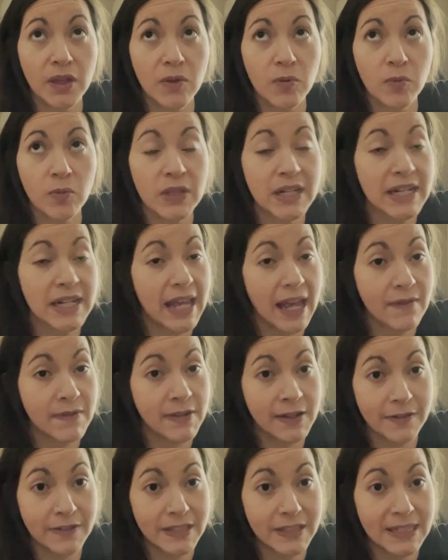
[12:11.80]
we didn't have
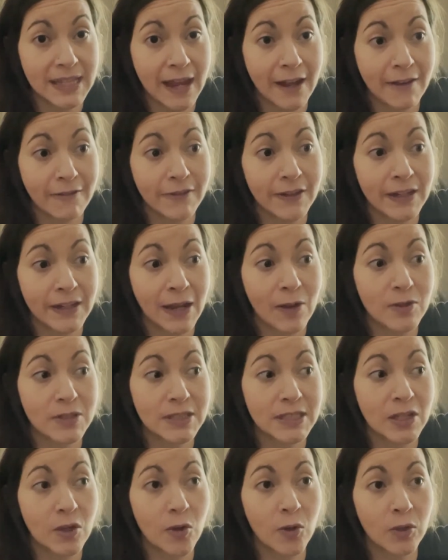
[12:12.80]
enough staff, and I was
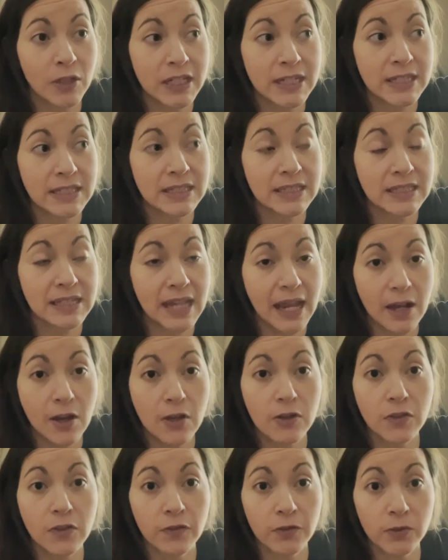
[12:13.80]
the only tech
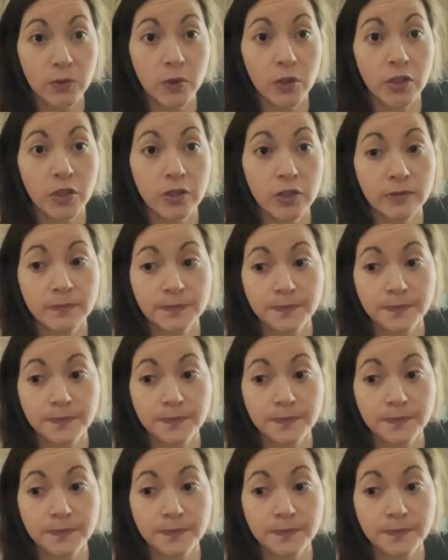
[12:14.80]
on the floor,